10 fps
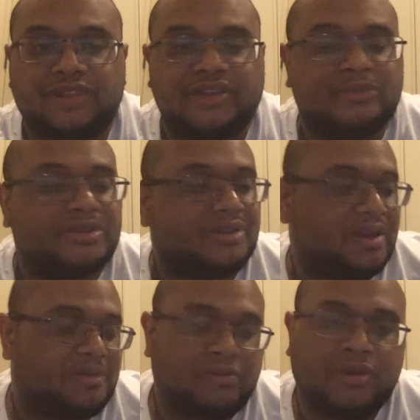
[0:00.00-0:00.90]
There
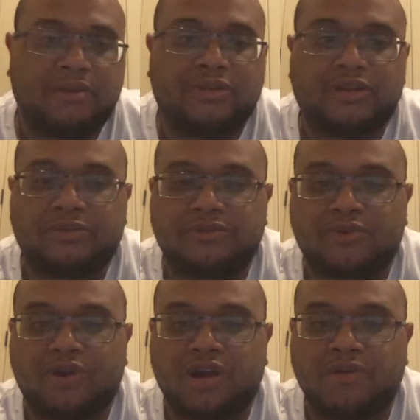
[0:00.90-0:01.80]
are probably going to
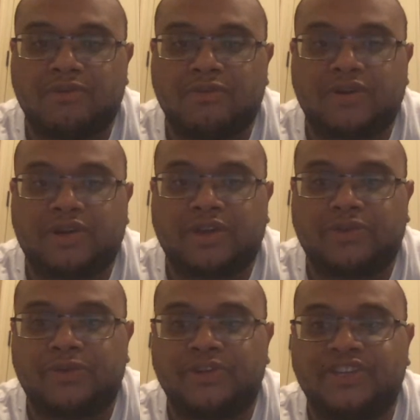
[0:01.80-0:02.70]
be more coming. We're going
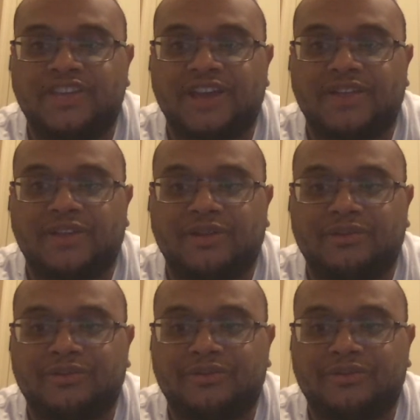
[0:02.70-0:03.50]
to get through it together.